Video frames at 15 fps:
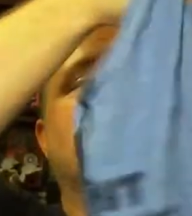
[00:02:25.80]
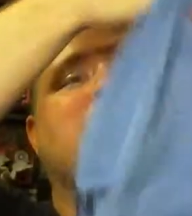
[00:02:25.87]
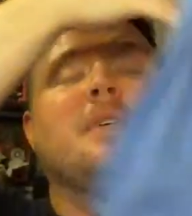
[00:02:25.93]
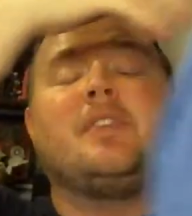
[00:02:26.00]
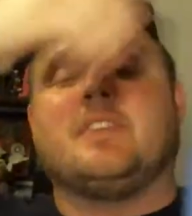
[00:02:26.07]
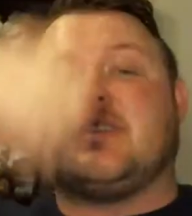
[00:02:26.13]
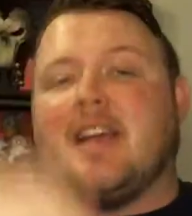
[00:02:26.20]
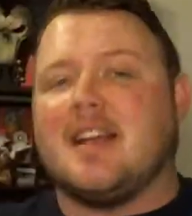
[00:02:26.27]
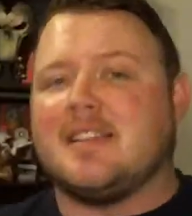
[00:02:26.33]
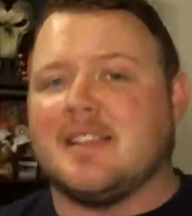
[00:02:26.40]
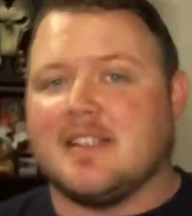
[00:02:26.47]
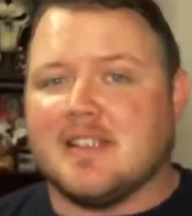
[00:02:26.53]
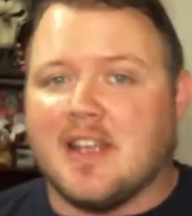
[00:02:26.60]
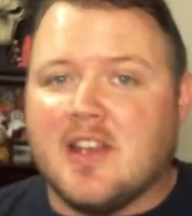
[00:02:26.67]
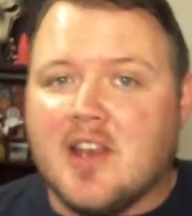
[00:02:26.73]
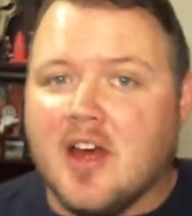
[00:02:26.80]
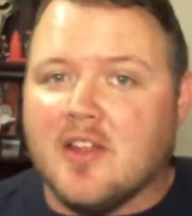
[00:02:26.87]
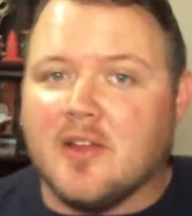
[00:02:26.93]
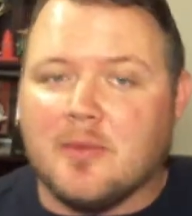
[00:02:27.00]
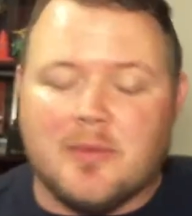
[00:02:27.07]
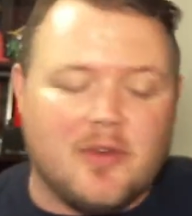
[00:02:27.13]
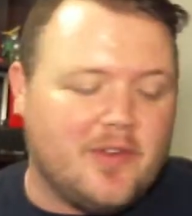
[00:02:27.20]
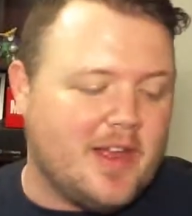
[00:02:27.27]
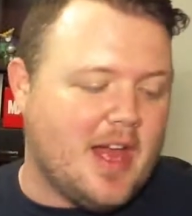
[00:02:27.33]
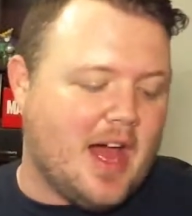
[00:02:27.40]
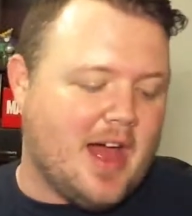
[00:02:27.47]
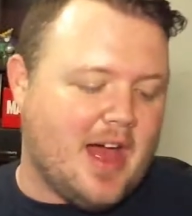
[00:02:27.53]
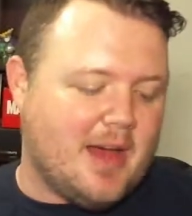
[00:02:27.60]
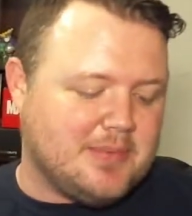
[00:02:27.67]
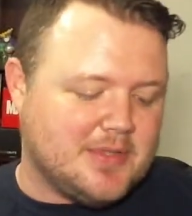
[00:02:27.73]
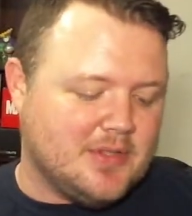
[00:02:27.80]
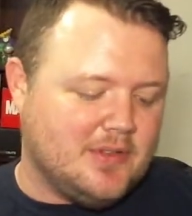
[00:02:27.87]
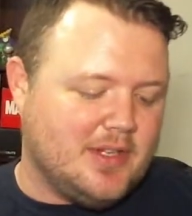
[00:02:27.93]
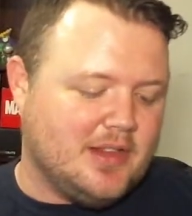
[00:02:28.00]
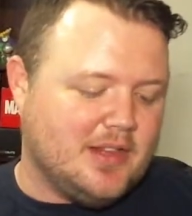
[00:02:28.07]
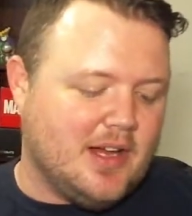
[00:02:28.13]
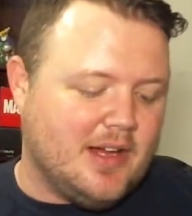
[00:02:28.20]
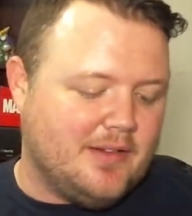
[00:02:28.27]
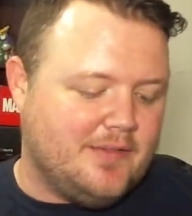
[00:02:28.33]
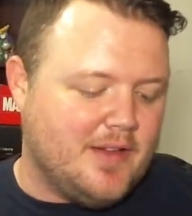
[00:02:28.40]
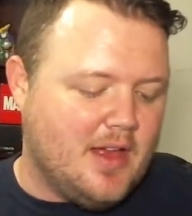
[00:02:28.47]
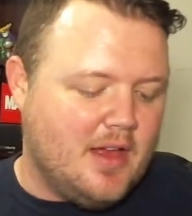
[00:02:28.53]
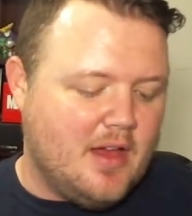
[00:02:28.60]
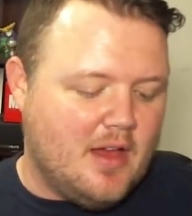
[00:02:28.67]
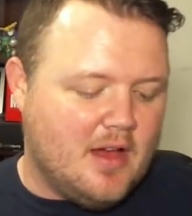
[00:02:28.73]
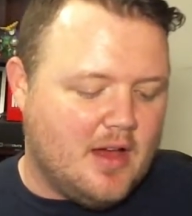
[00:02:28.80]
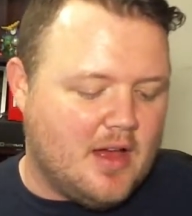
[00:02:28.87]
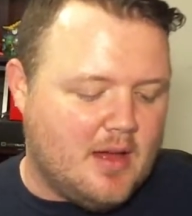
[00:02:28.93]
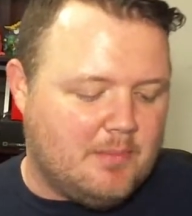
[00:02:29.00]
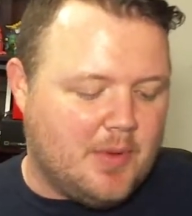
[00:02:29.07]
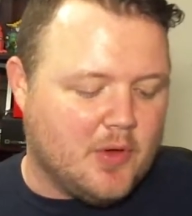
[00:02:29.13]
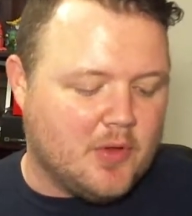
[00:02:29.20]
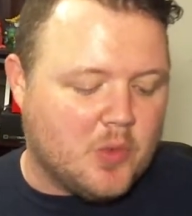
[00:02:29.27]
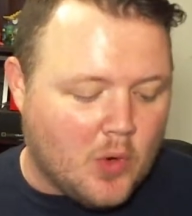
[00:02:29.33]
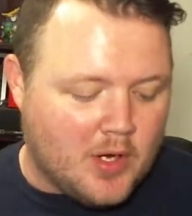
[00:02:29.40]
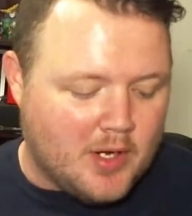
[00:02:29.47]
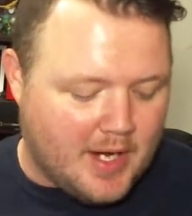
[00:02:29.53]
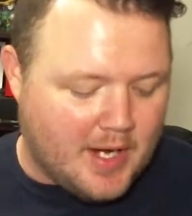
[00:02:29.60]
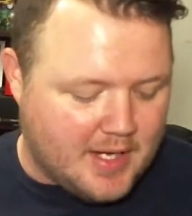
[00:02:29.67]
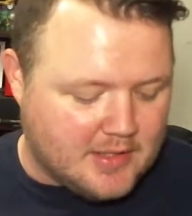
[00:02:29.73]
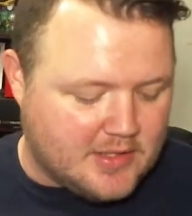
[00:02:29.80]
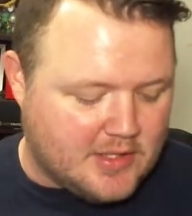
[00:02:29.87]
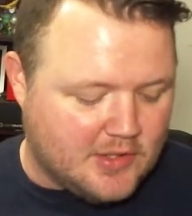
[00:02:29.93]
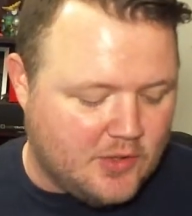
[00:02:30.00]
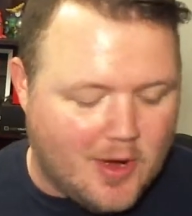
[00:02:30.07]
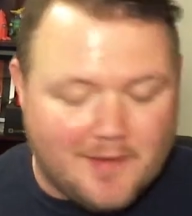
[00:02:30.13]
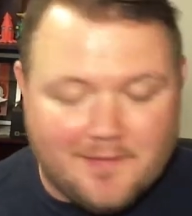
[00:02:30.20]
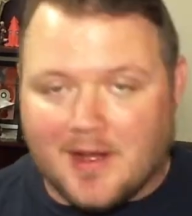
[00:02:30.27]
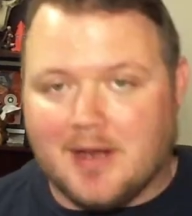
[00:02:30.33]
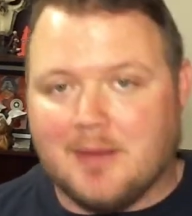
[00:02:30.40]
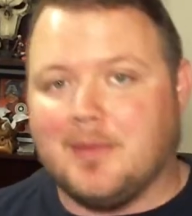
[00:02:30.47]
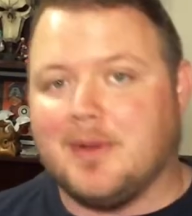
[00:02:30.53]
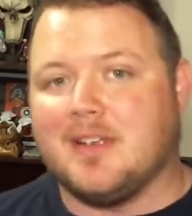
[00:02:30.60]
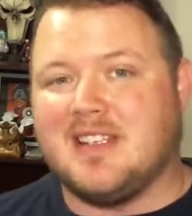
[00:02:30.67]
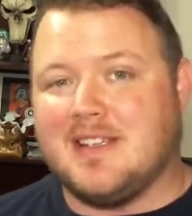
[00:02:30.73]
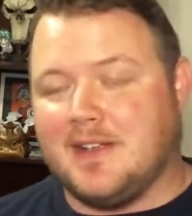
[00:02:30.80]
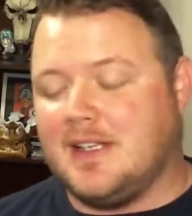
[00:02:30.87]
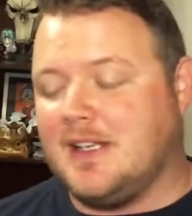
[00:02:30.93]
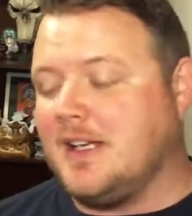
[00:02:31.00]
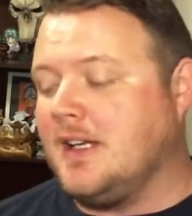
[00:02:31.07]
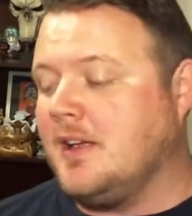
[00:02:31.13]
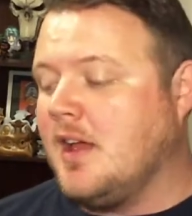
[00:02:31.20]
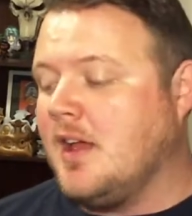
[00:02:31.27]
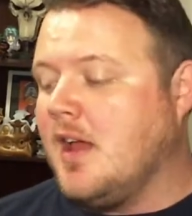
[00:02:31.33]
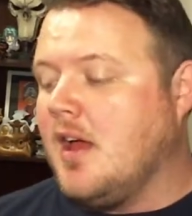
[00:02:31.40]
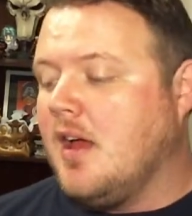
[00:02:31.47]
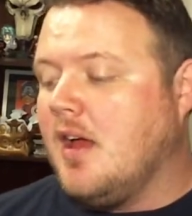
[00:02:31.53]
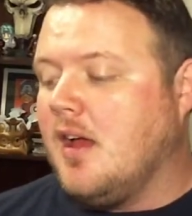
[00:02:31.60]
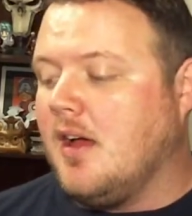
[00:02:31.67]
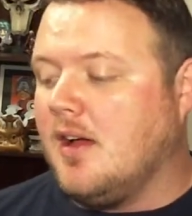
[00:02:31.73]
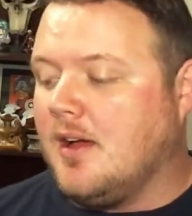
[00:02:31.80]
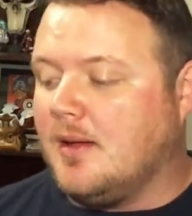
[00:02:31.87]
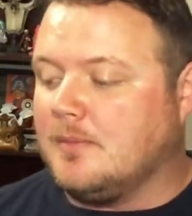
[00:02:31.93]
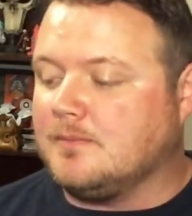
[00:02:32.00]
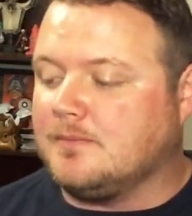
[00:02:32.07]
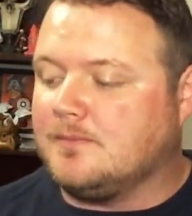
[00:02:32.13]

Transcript: and Ted's is another movie I absolutely love, both 1 and 2. I've got them on DVD. For